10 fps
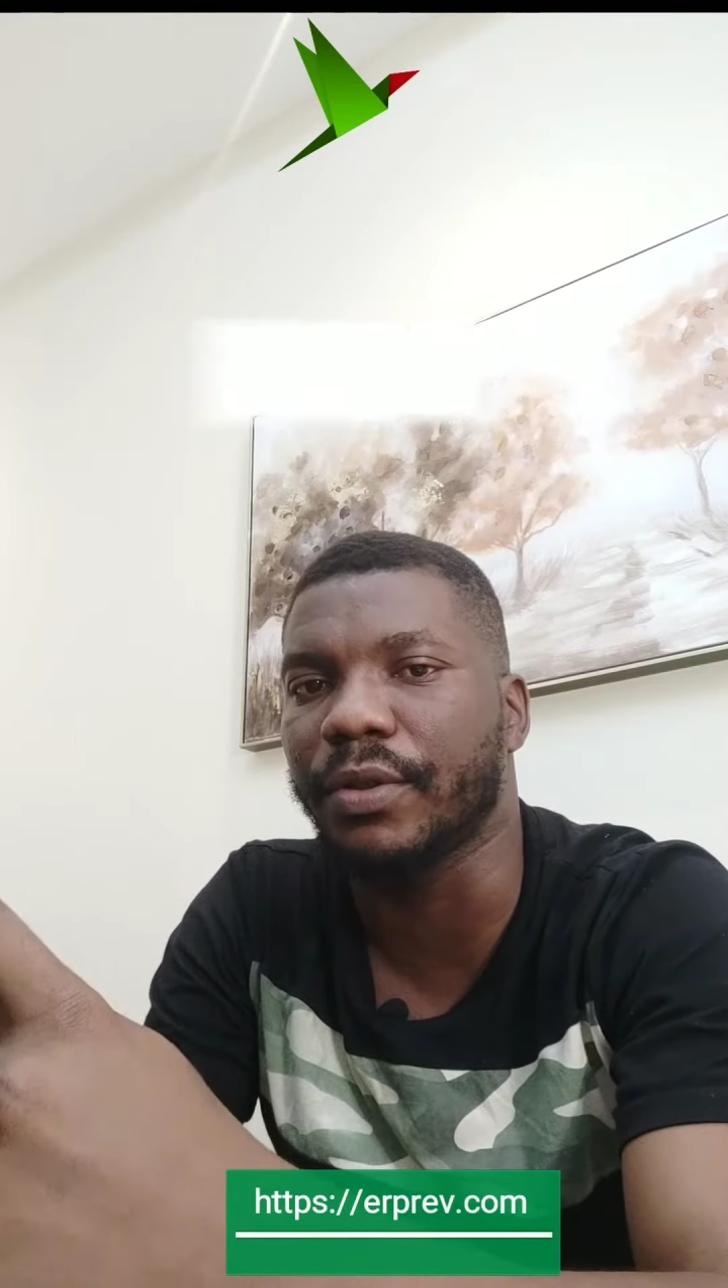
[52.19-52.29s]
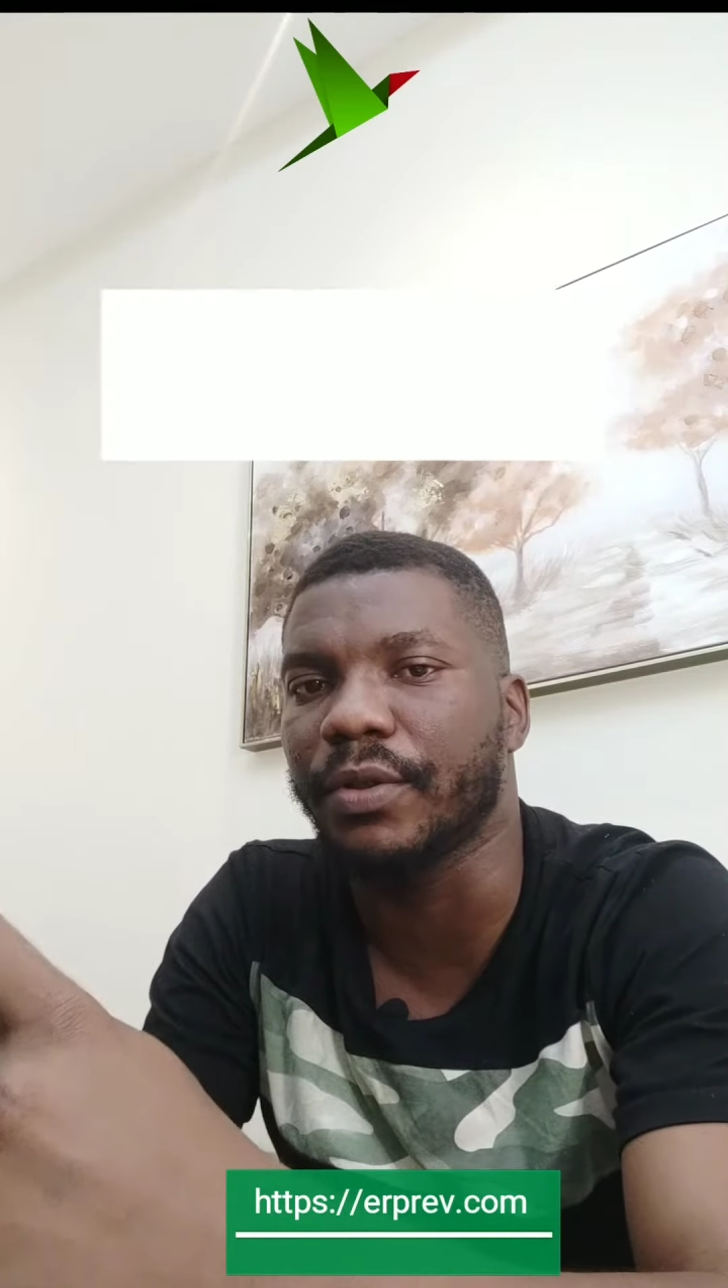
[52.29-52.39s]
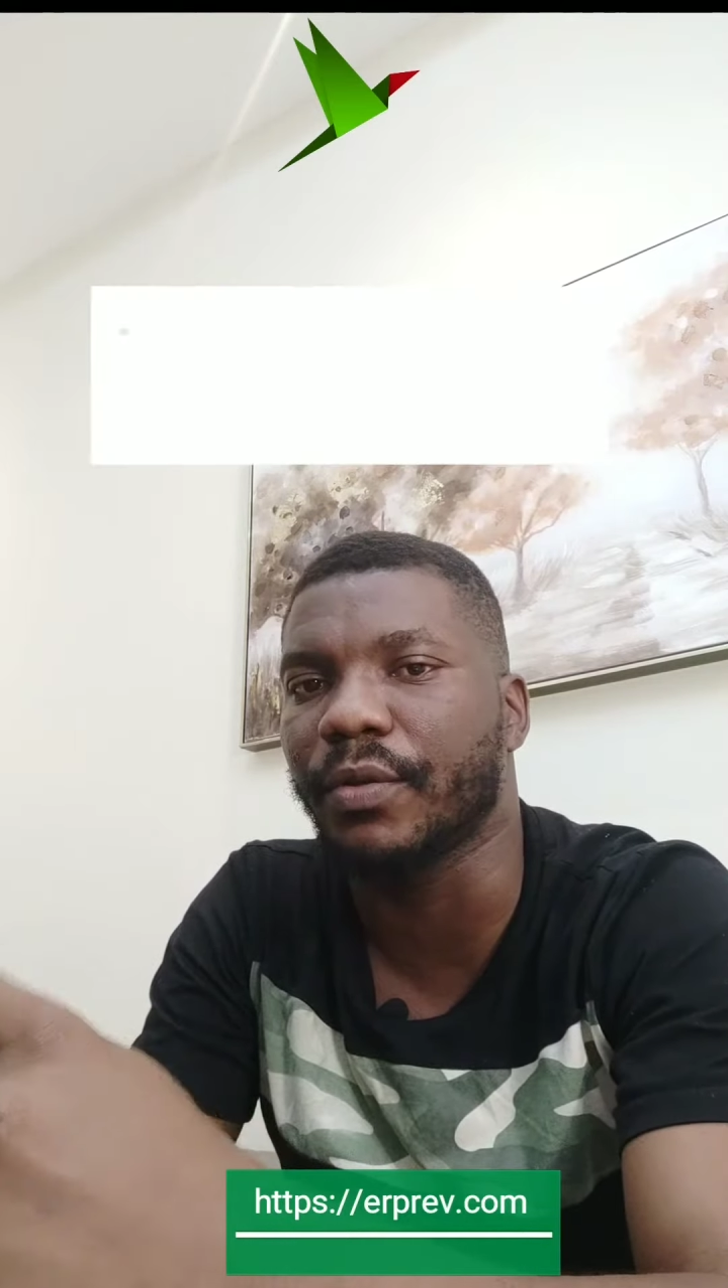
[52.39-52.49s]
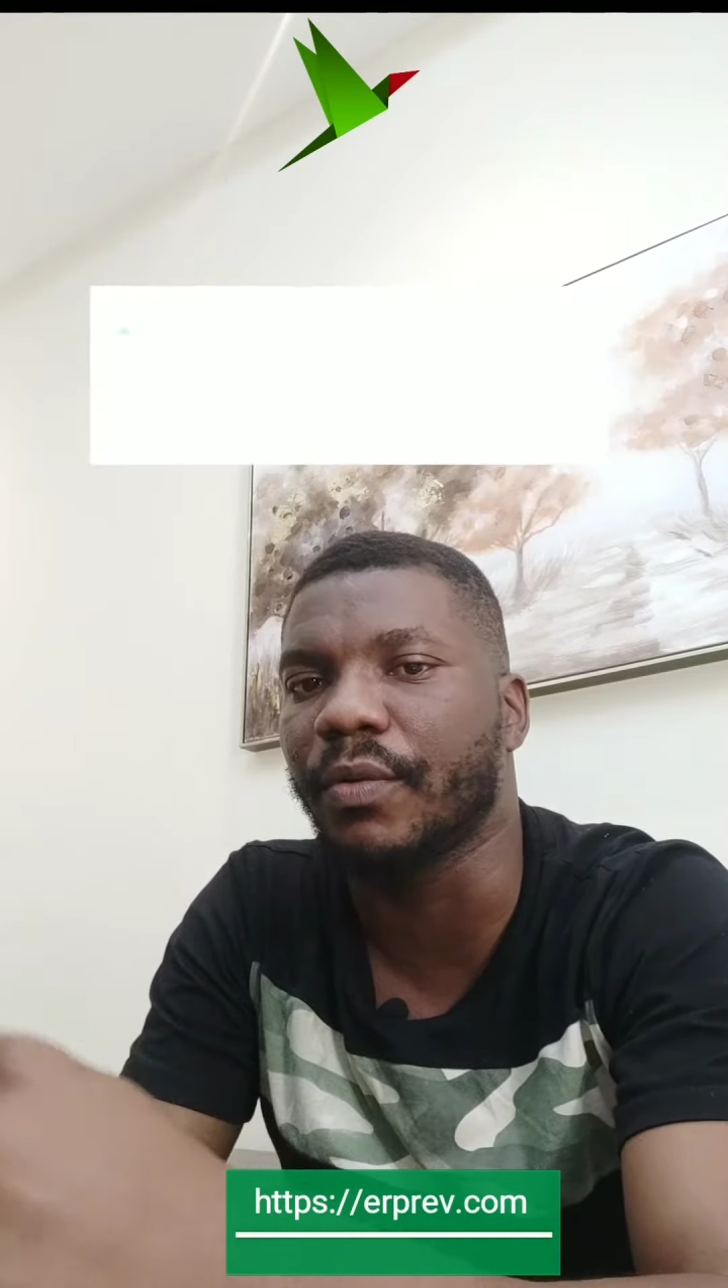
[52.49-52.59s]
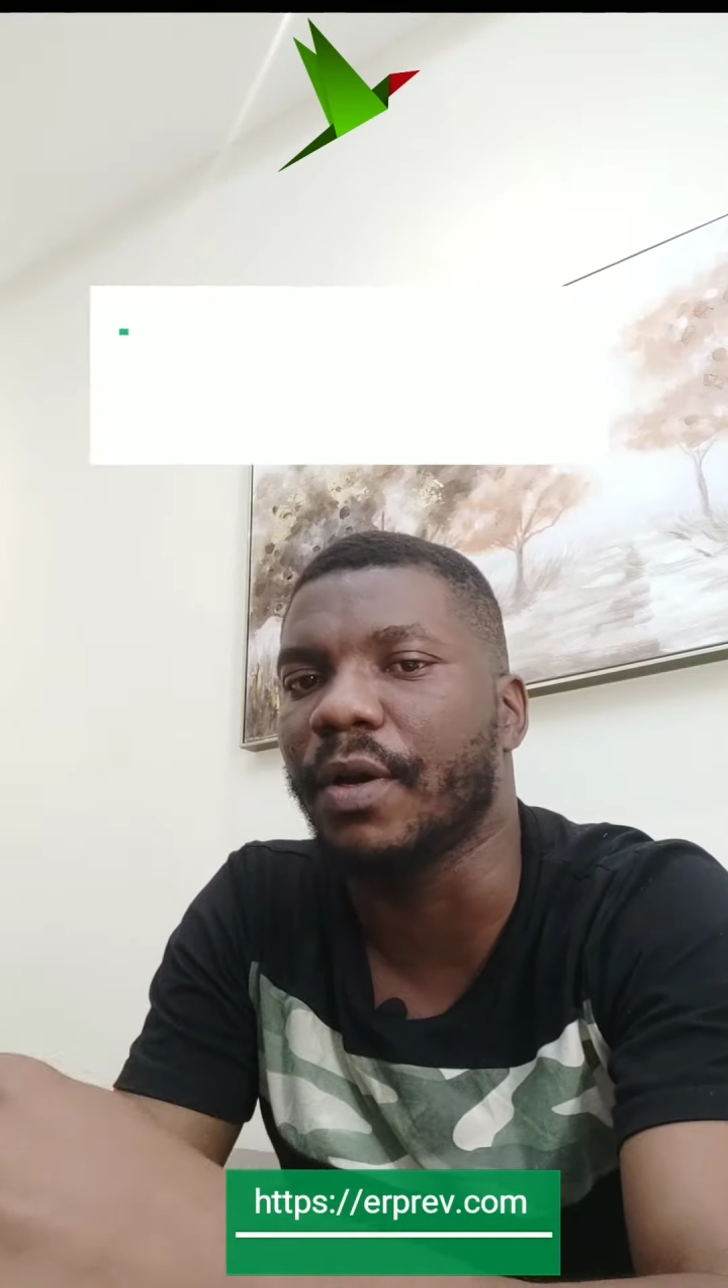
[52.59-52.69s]

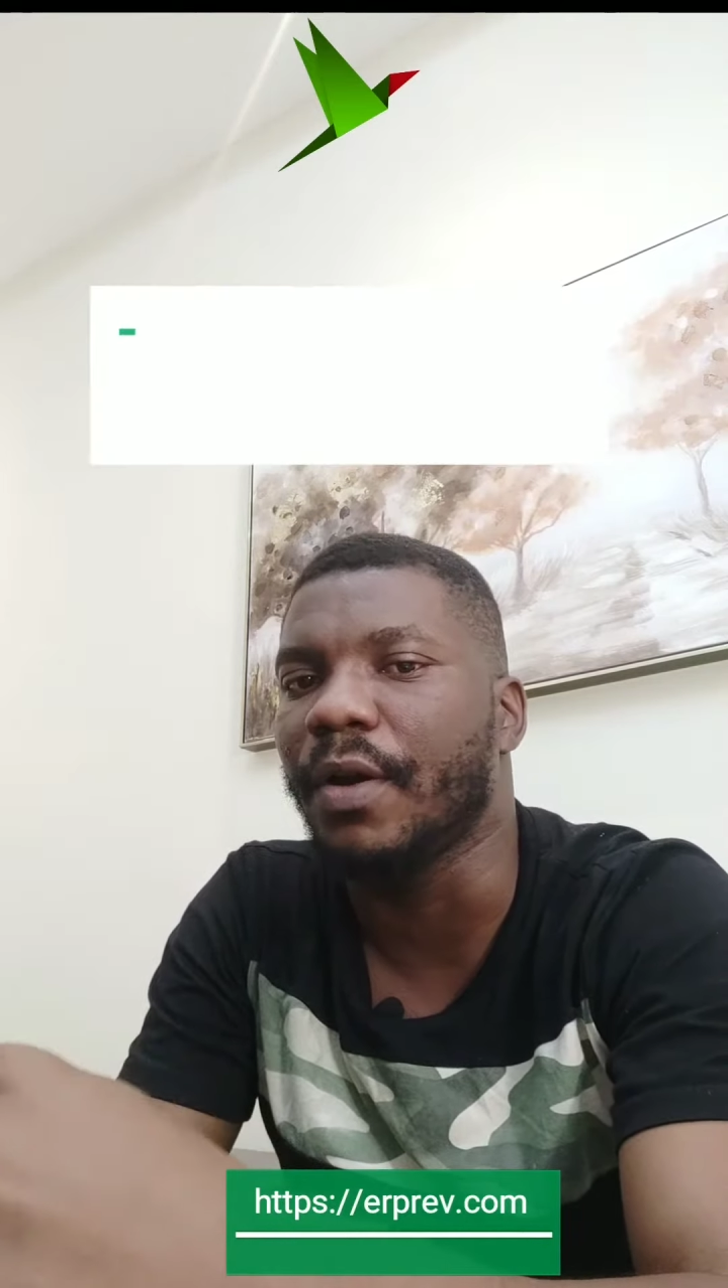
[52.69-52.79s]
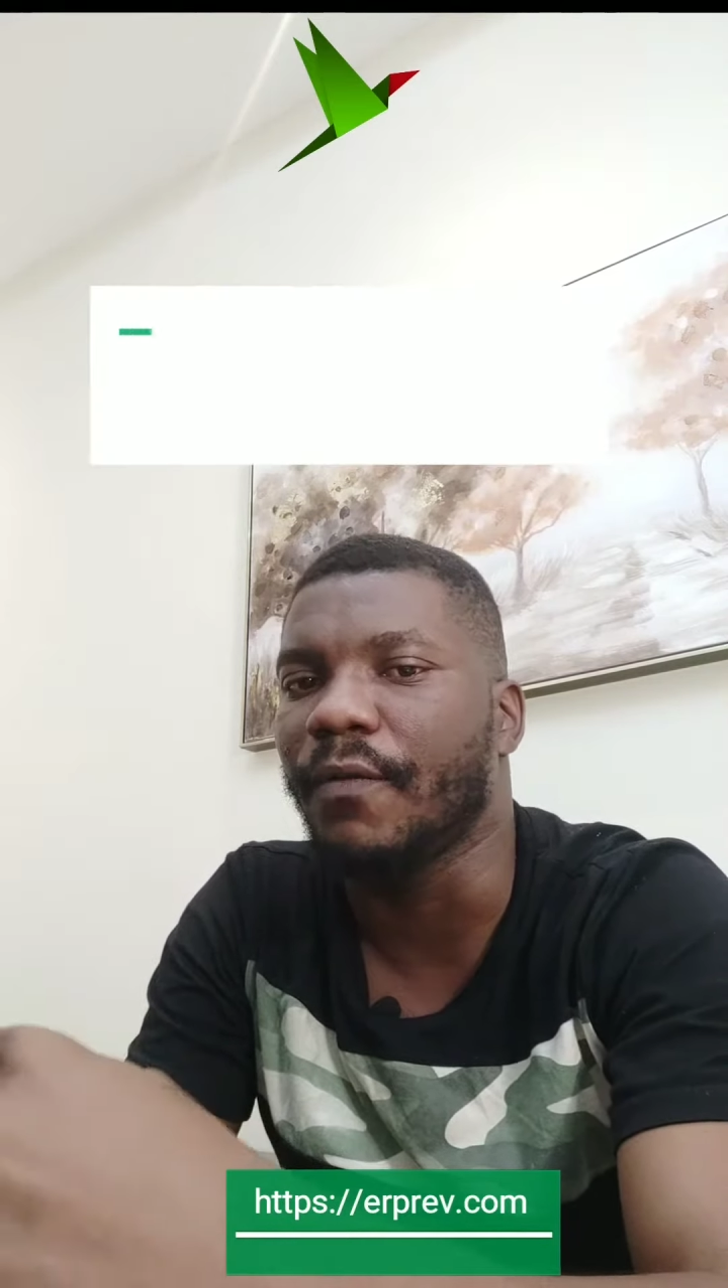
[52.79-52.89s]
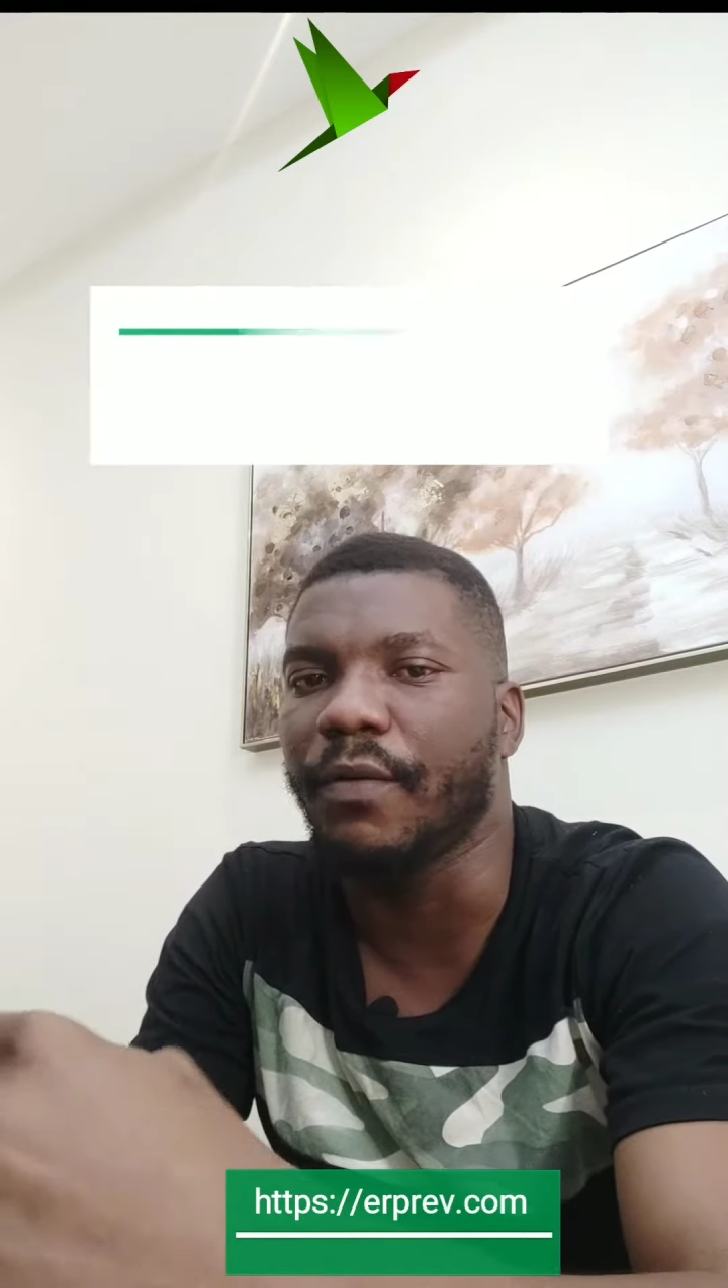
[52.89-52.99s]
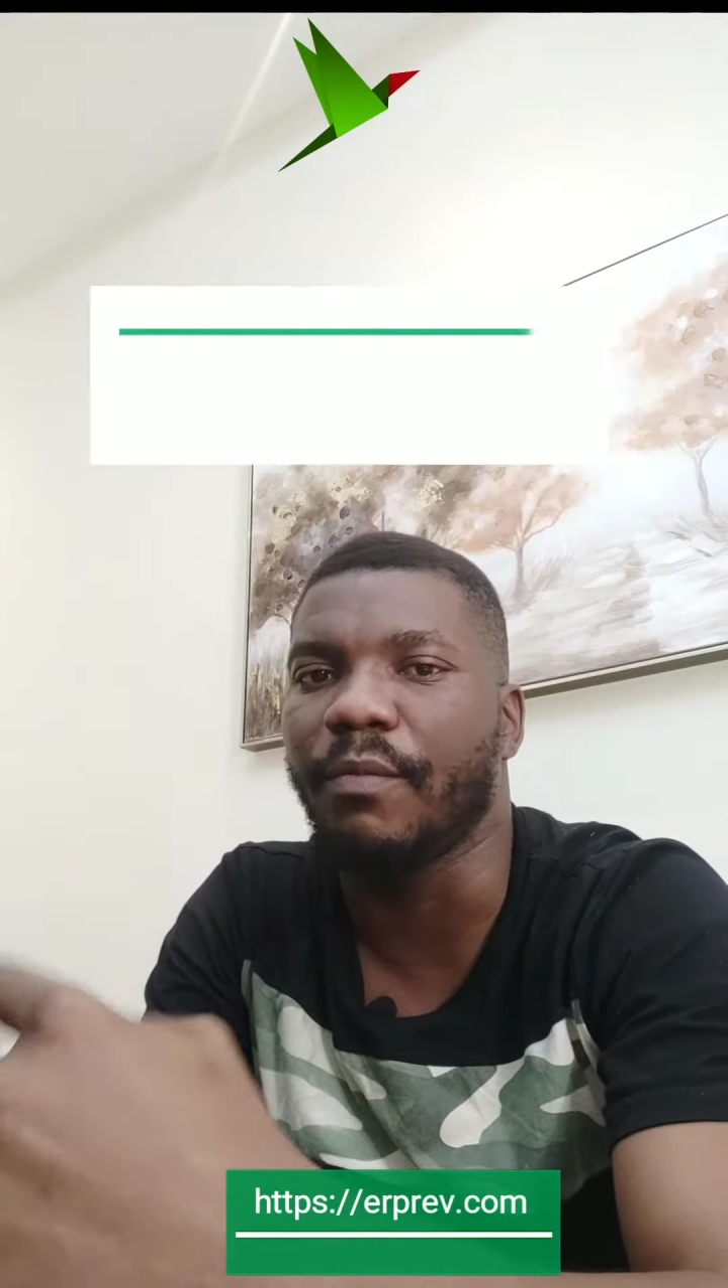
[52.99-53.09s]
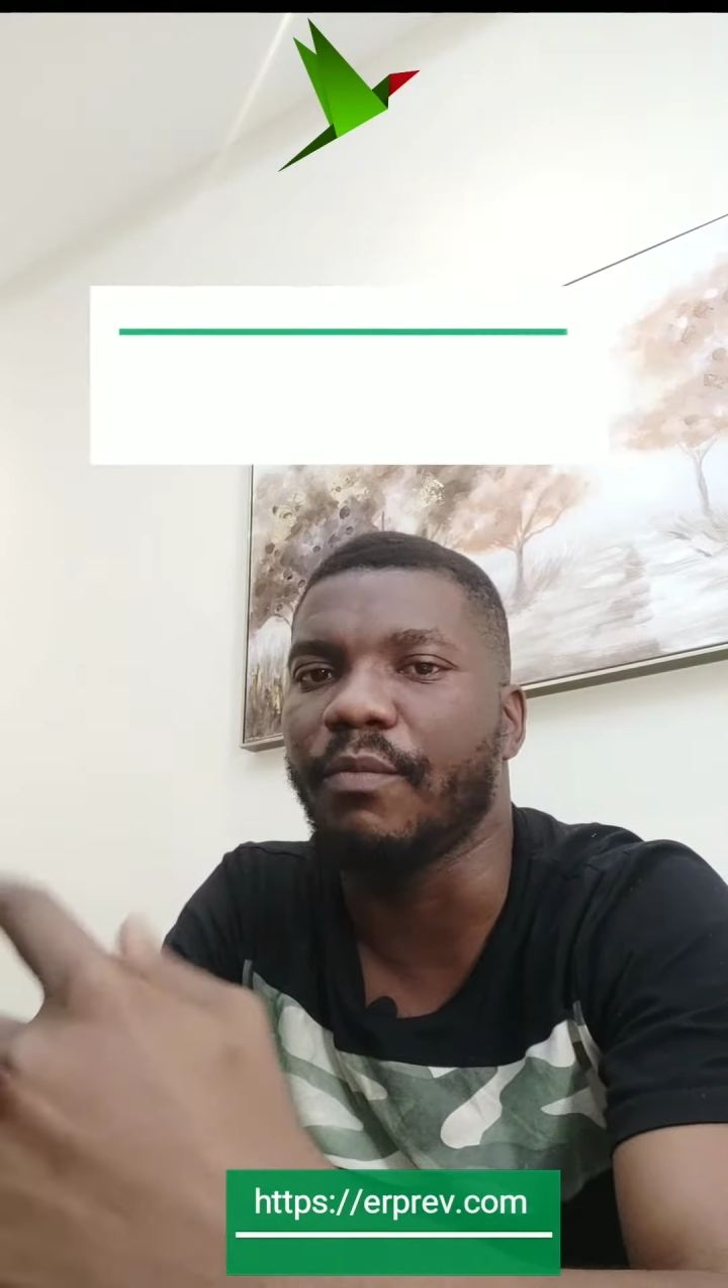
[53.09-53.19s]
So
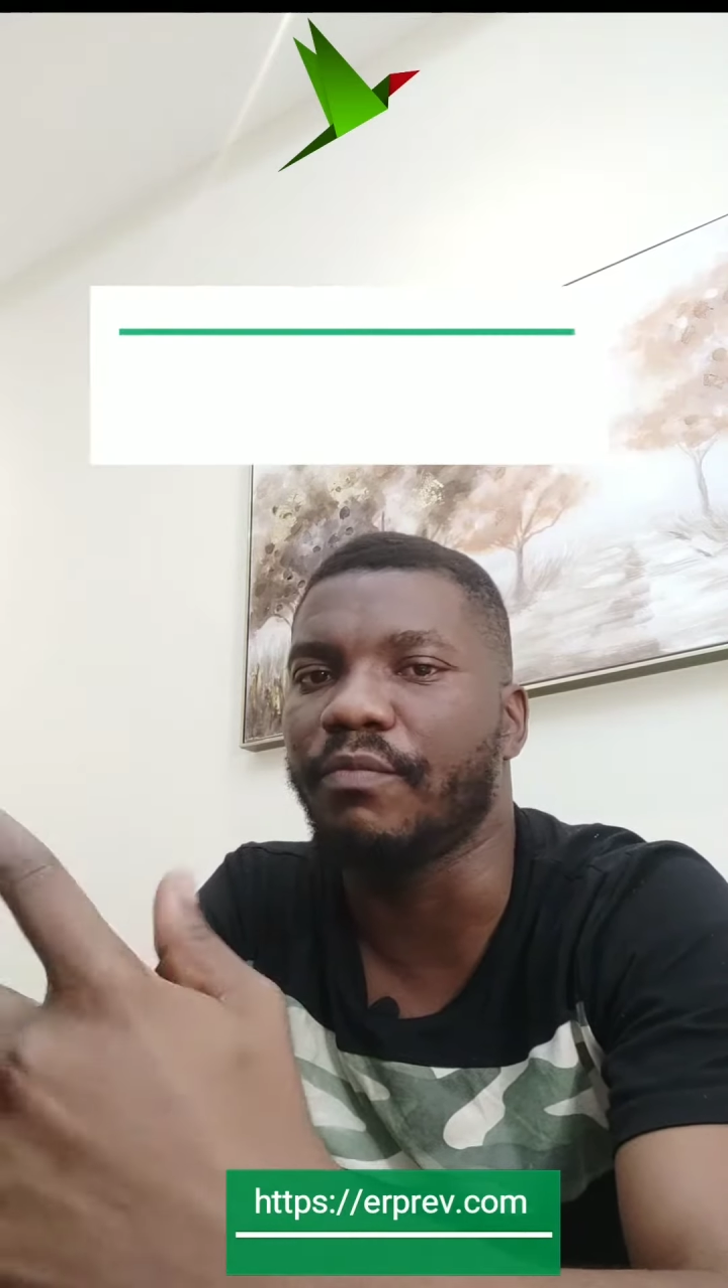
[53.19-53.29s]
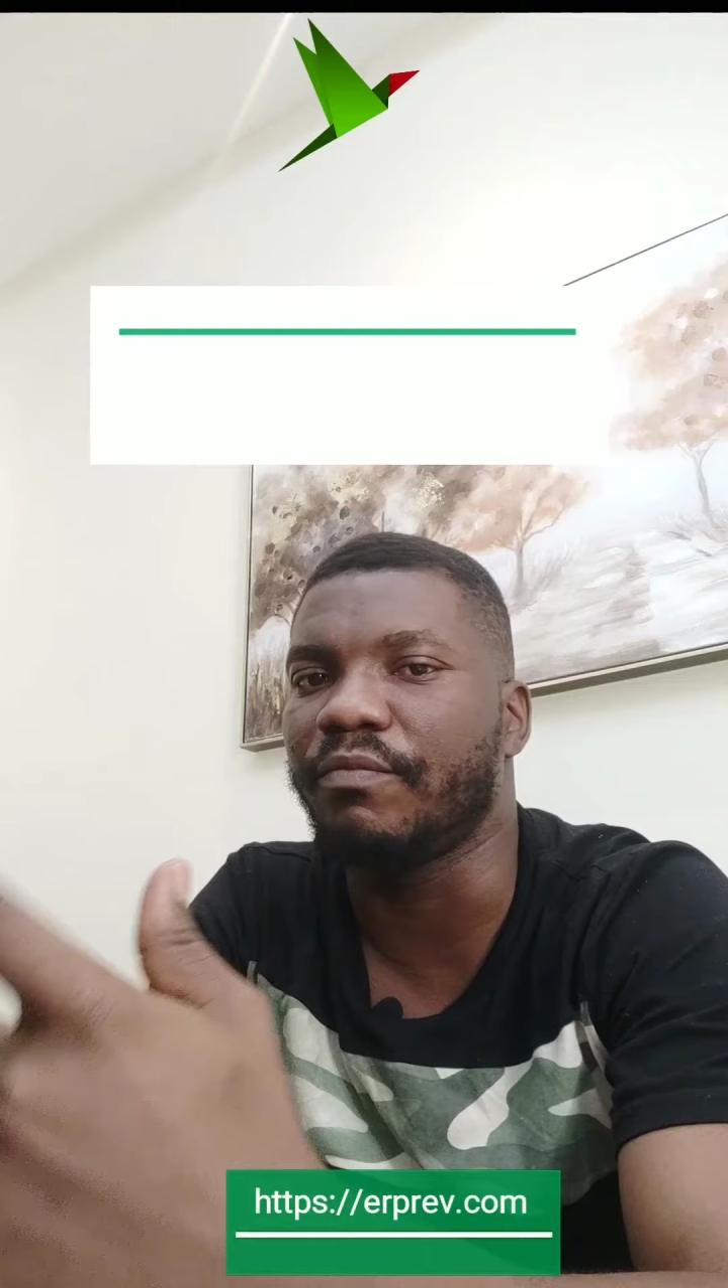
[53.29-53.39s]
for